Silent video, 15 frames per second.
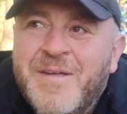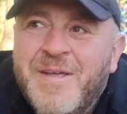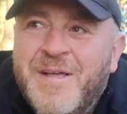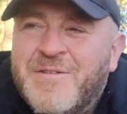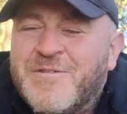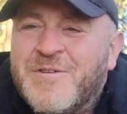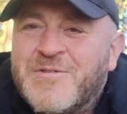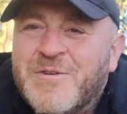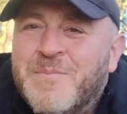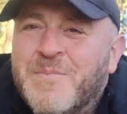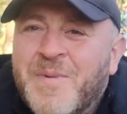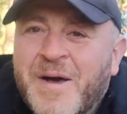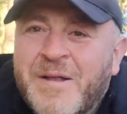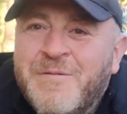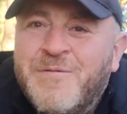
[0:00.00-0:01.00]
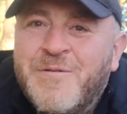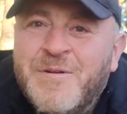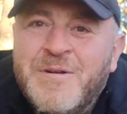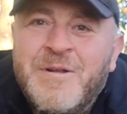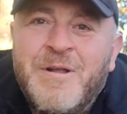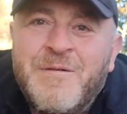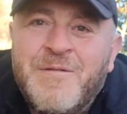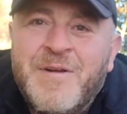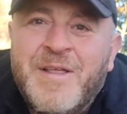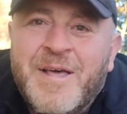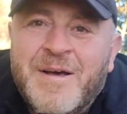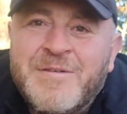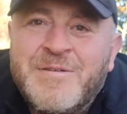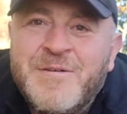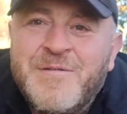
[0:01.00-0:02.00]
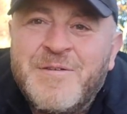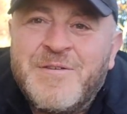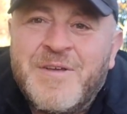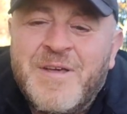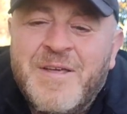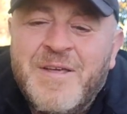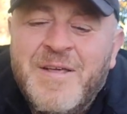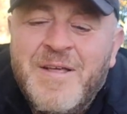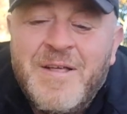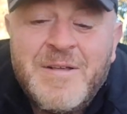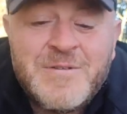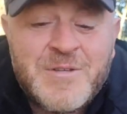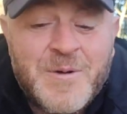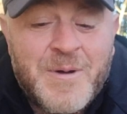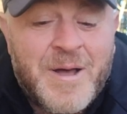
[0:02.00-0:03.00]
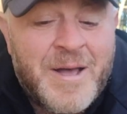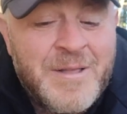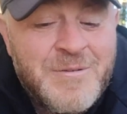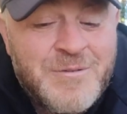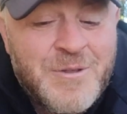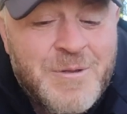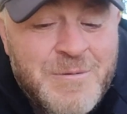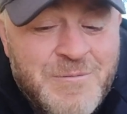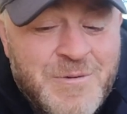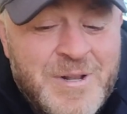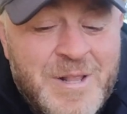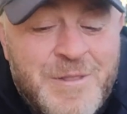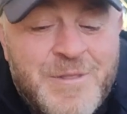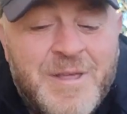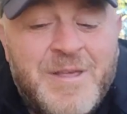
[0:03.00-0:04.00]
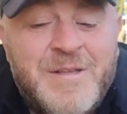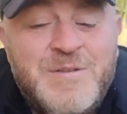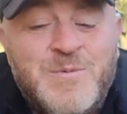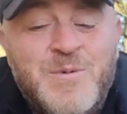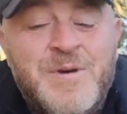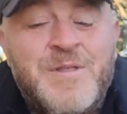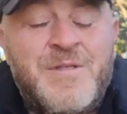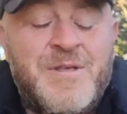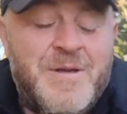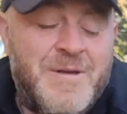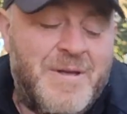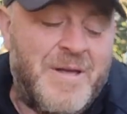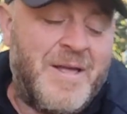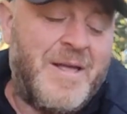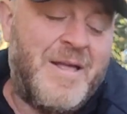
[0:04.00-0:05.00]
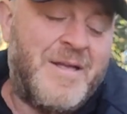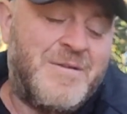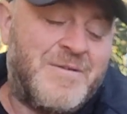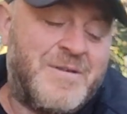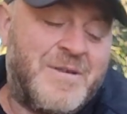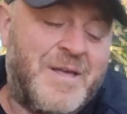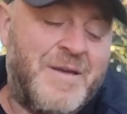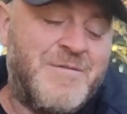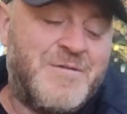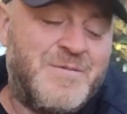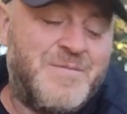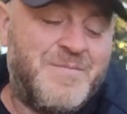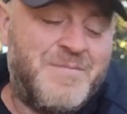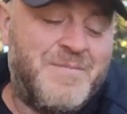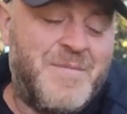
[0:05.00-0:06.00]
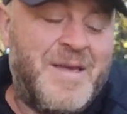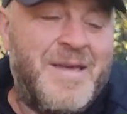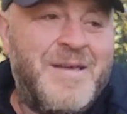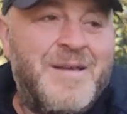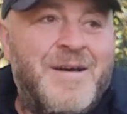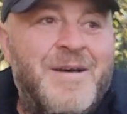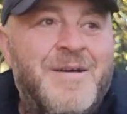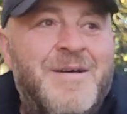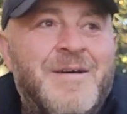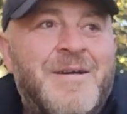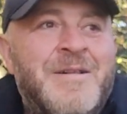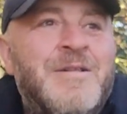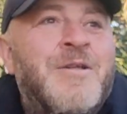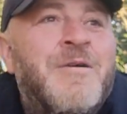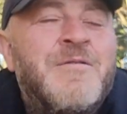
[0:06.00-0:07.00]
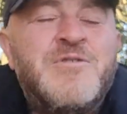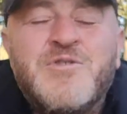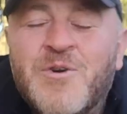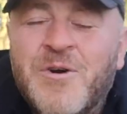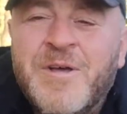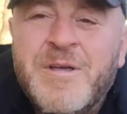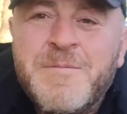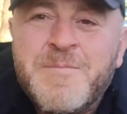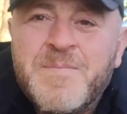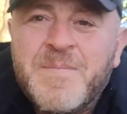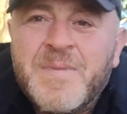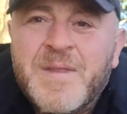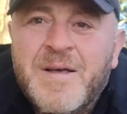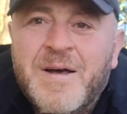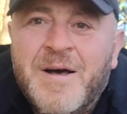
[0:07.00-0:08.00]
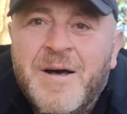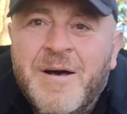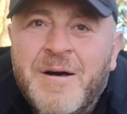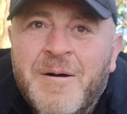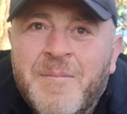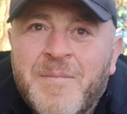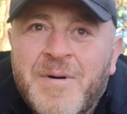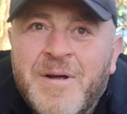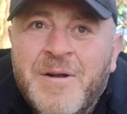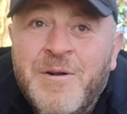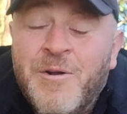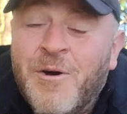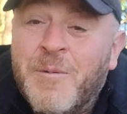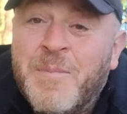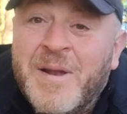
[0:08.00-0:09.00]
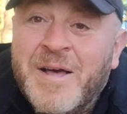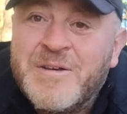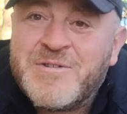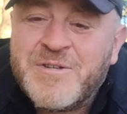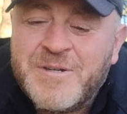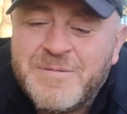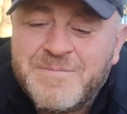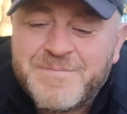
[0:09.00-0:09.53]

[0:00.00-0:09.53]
It's just a mindful, lovely activity. So I do really think it's worth it. It gives me a lot of joy, a lot of pleasure.